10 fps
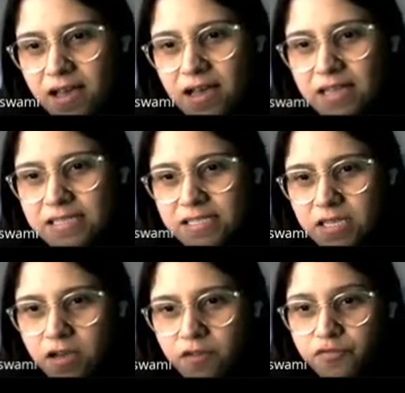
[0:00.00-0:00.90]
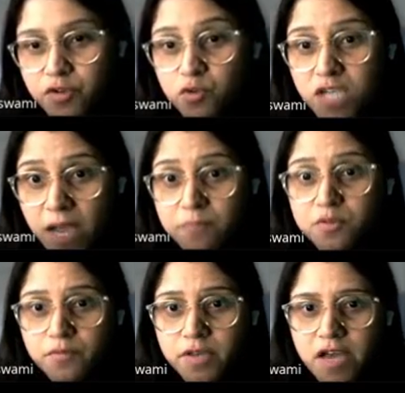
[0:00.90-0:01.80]
it's a few
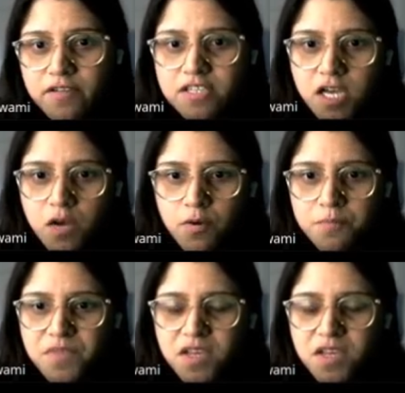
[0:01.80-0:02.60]
times of the Eiffel Tower.